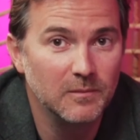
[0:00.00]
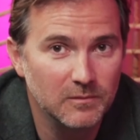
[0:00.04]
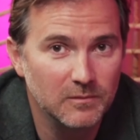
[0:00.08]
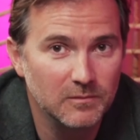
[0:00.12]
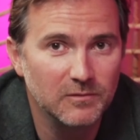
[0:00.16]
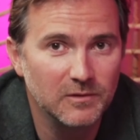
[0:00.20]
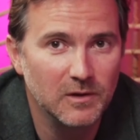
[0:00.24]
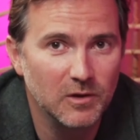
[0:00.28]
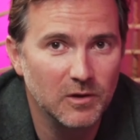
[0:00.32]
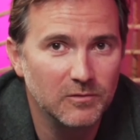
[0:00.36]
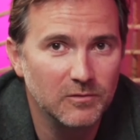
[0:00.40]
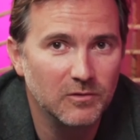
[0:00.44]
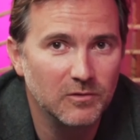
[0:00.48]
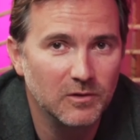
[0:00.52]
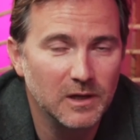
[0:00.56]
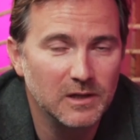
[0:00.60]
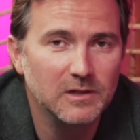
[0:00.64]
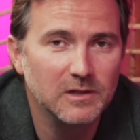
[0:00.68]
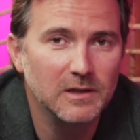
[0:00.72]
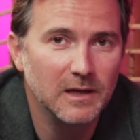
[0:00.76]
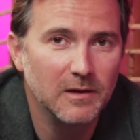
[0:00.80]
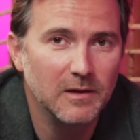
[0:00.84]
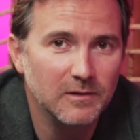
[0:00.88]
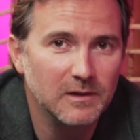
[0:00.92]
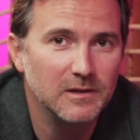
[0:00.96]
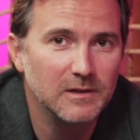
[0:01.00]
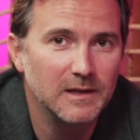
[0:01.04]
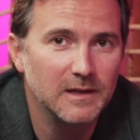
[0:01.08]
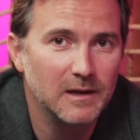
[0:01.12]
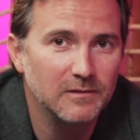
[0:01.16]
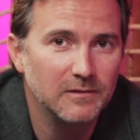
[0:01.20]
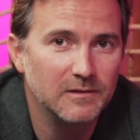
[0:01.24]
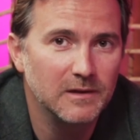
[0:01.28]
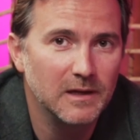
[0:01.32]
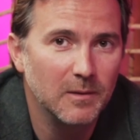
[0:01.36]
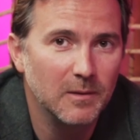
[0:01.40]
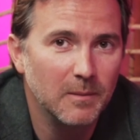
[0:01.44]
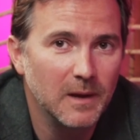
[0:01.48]
Feel free to give us that
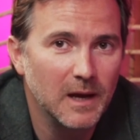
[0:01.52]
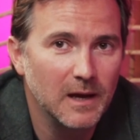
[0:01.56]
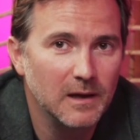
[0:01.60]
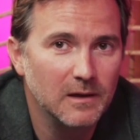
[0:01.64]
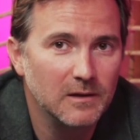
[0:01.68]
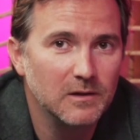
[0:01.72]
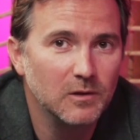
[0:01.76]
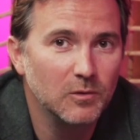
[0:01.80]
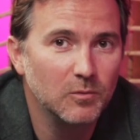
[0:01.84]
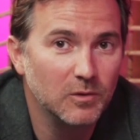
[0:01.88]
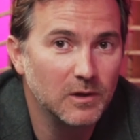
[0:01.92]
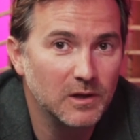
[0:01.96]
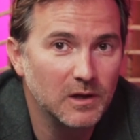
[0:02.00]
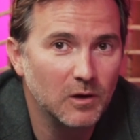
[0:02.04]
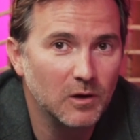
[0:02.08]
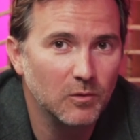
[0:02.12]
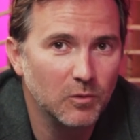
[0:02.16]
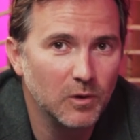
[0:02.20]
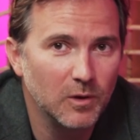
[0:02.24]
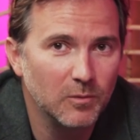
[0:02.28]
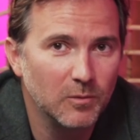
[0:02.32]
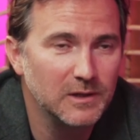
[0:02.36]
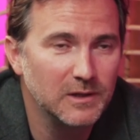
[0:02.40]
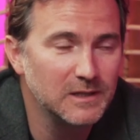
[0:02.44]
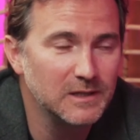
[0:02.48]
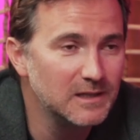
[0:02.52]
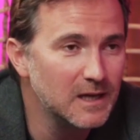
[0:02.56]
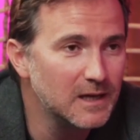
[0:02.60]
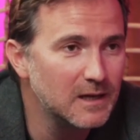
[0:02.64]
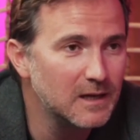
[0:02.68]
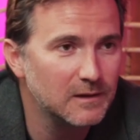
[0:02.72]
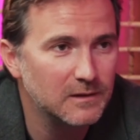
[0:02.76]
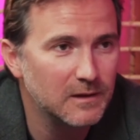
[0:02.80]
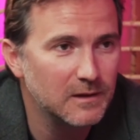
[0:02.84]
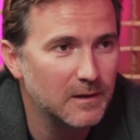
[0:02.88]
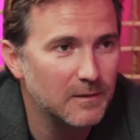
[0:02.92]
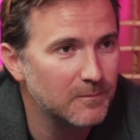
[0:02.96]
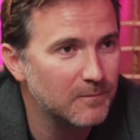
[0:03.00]
feedback so we know where we stand.